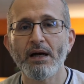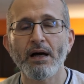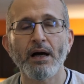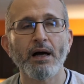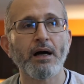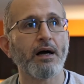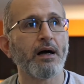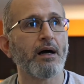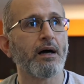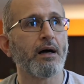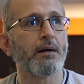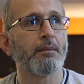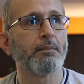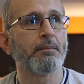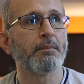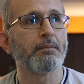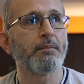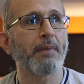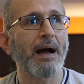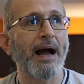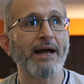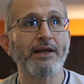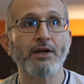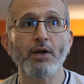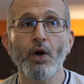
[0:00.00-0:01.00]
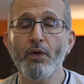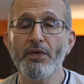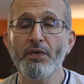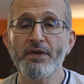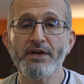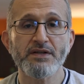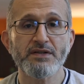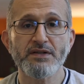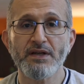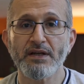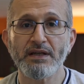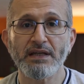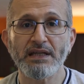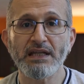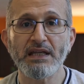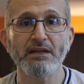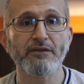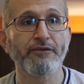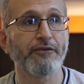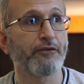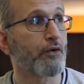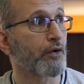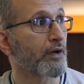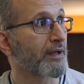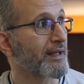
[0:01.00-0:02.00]
I know there's a need
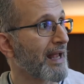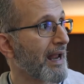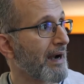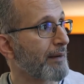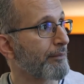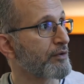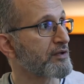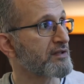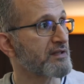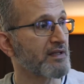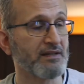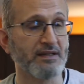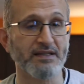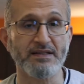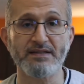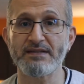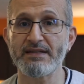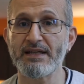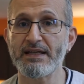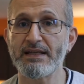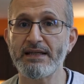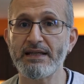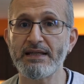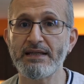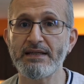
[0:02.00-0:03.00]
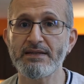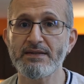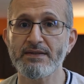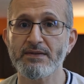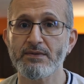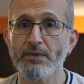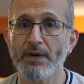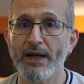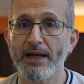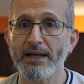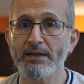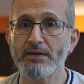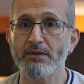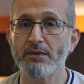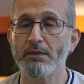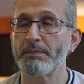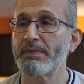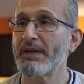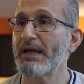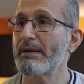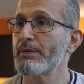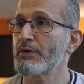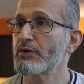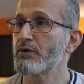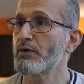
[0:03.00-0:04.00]
for cameras in the cities, right? To
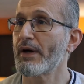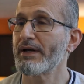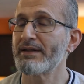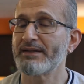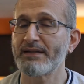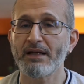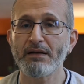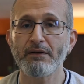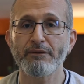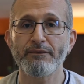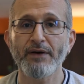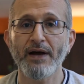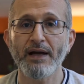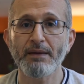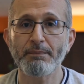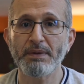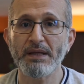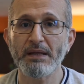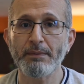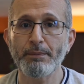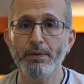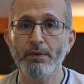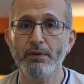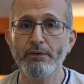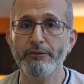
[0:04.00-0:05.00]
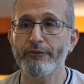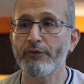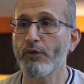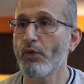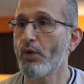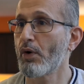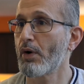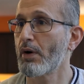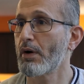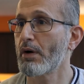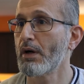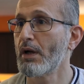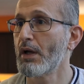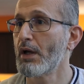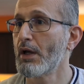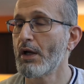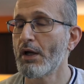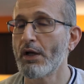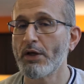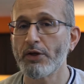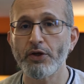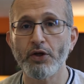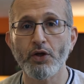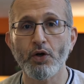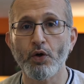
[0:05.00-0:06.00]
be able to identify people for,
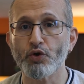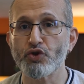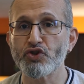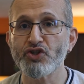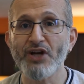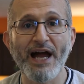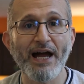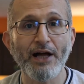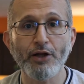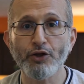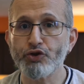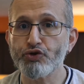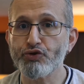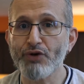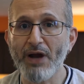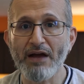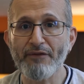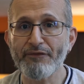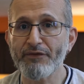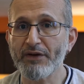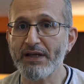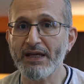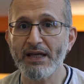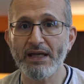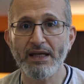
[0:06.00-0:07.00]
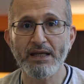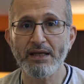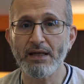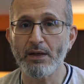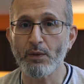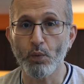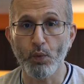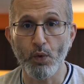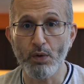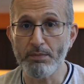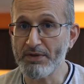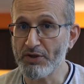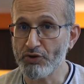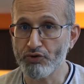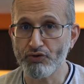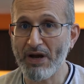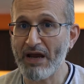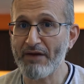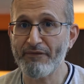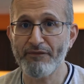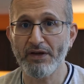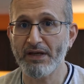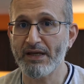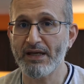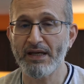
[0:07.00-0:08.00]
you know, child trafficking and women
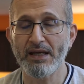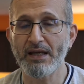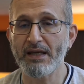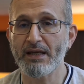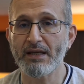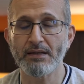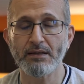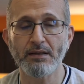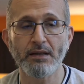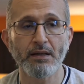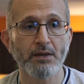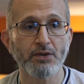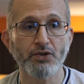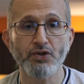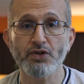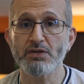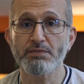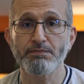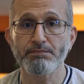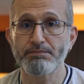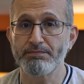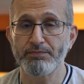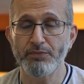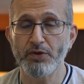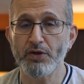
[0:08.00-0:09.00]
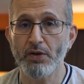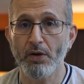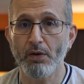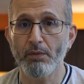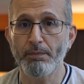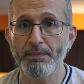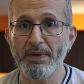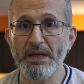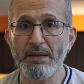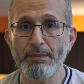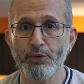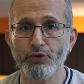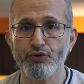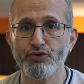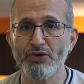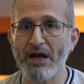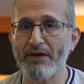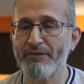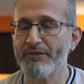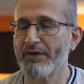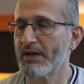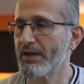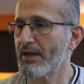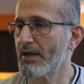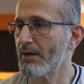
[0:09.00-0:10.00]
trafficking and just, you know, people
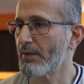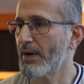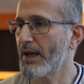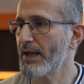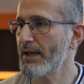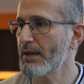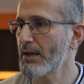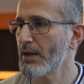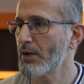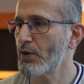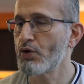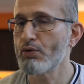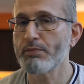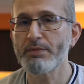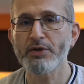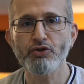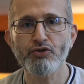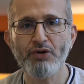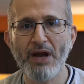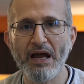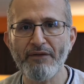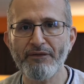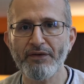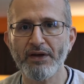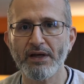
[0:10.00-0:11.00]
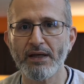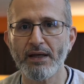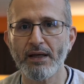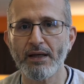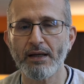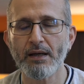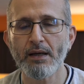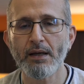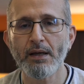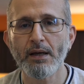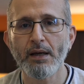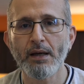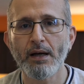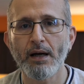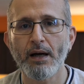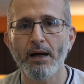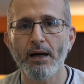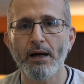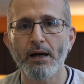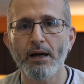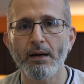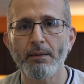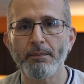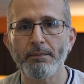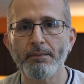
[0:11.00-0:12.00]
trafficking, right? Human trafficking.
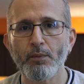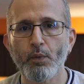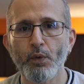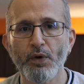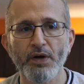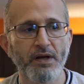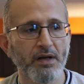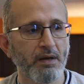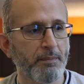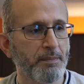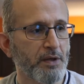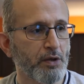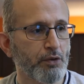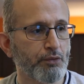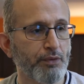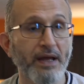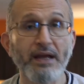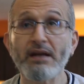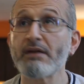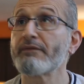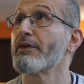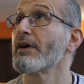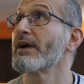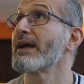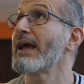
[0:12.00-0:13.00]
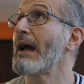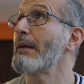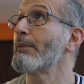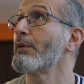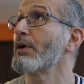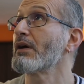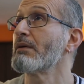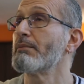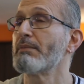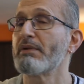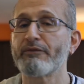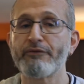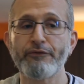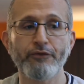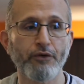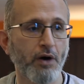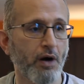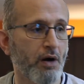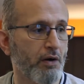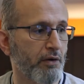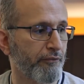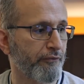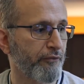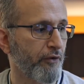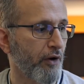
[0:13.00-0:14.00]
Wouldn't it be great if a camera can be
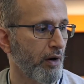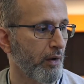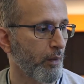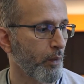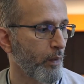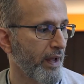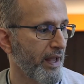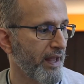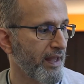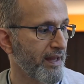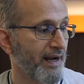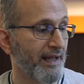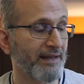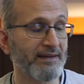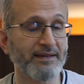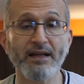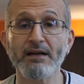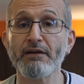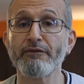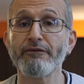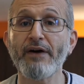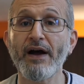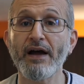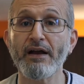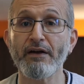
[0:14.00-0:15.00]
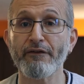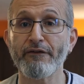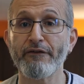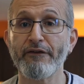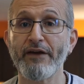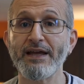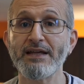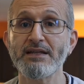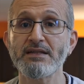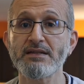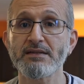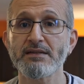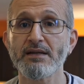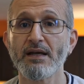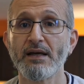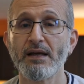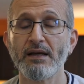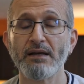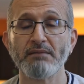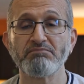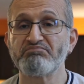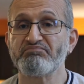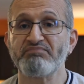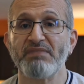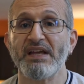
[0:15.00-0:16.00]
far away and identify a face
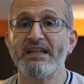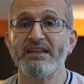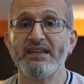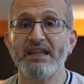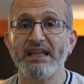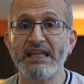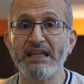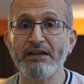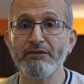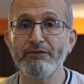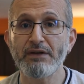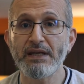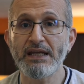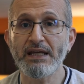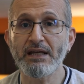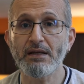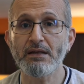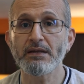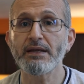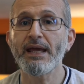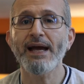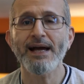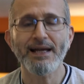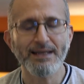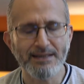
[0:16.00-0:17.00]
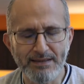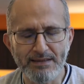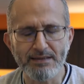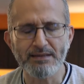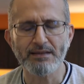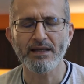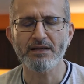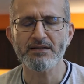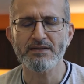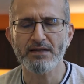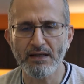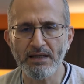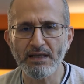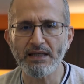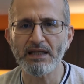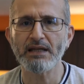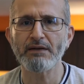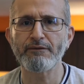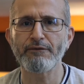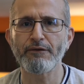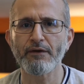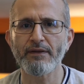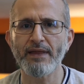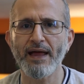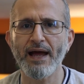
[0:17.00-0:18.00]
in the evening? Yes, there's a need
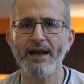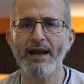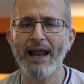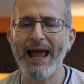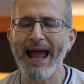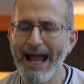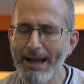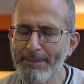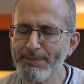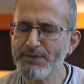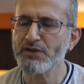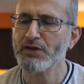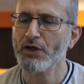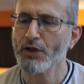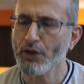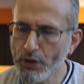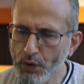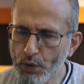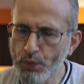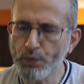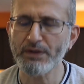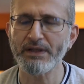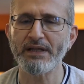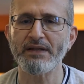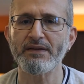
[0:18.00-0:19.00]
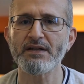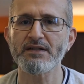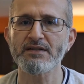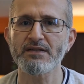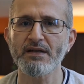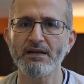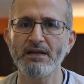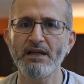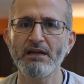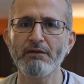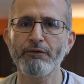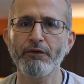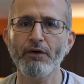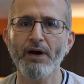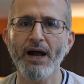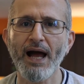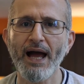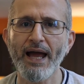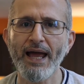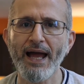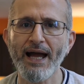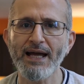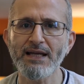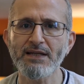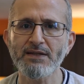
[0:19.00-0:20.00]
for that. Absolutely, there's a need for
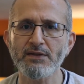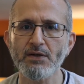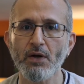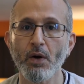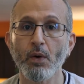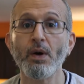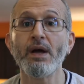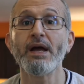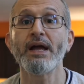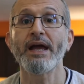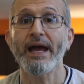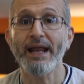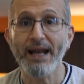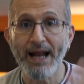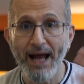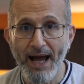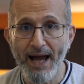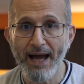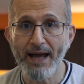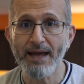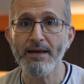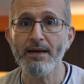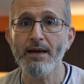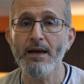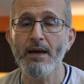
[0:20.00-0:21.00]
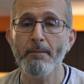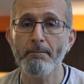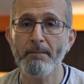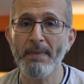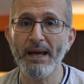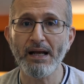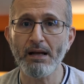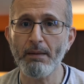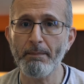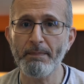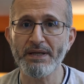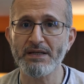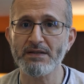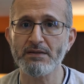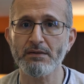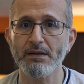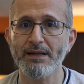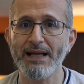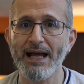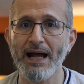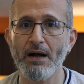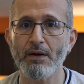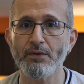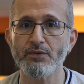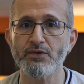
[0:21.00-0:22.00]
high ISO and high megapixel
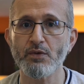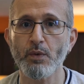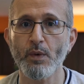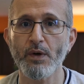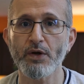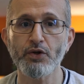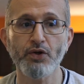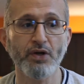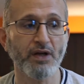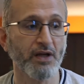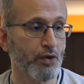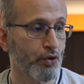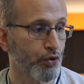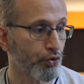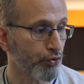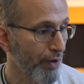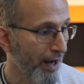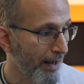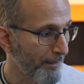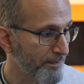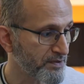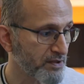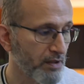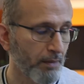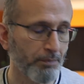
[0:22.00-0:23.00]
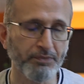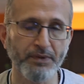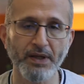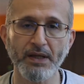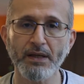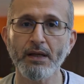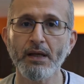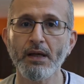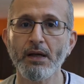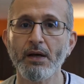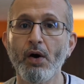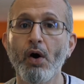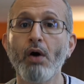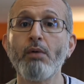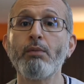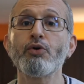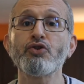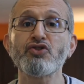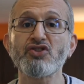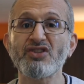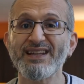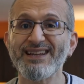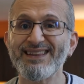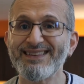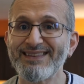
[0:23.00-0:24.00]
counts where you can crop something
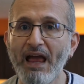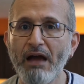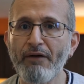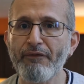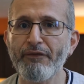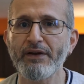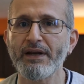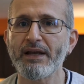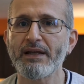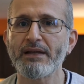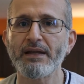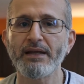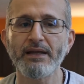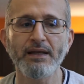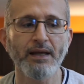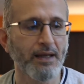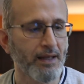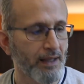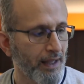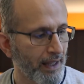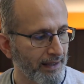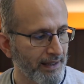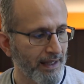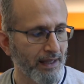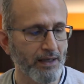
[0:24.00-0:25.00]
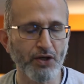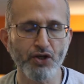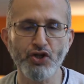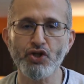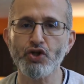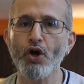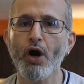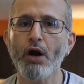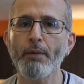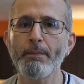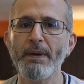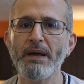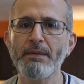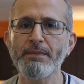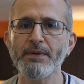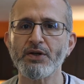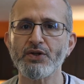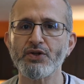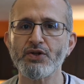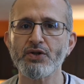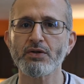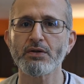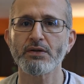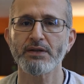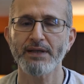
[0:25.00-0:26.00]
almost indefinitely and get a sharp
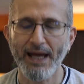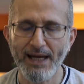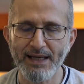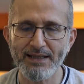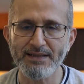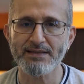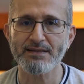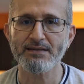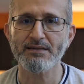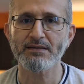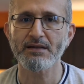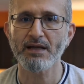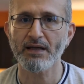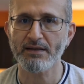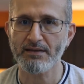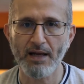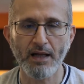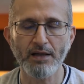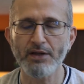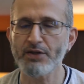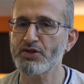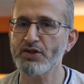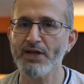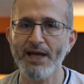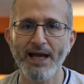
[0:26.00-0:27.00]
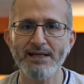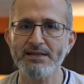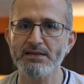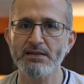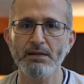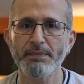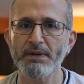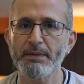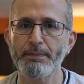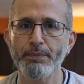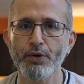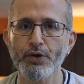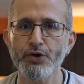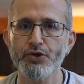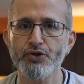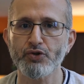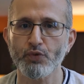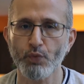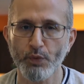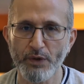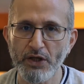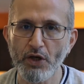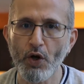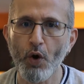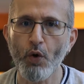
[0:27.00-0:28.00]
image. Yes, technology has to be pushed.
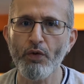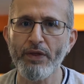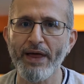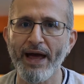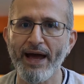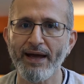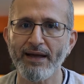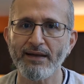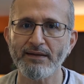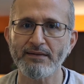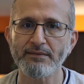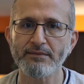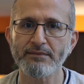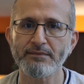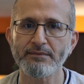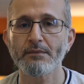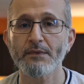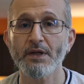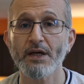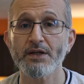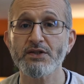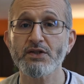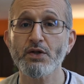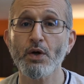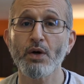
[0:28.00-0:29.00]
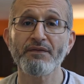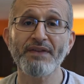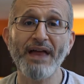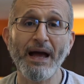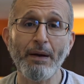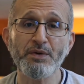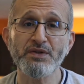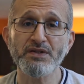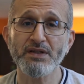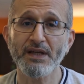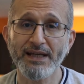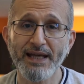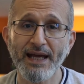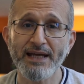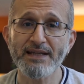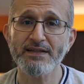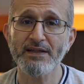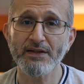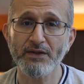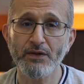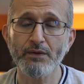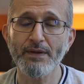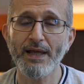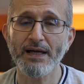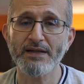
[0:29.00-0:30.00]
We know that. So if that was the case in
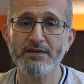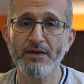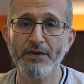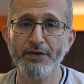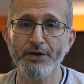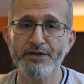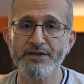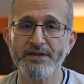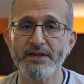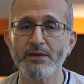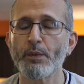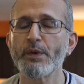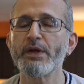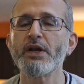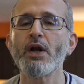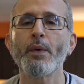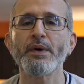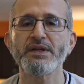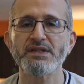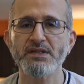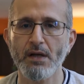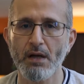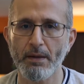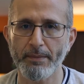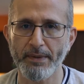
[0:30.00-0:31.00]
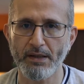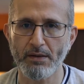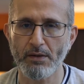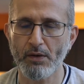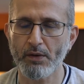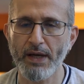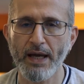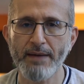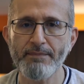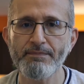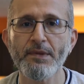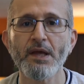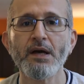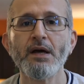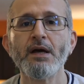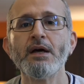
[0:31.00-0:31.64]
2013, we know it's coming, okay?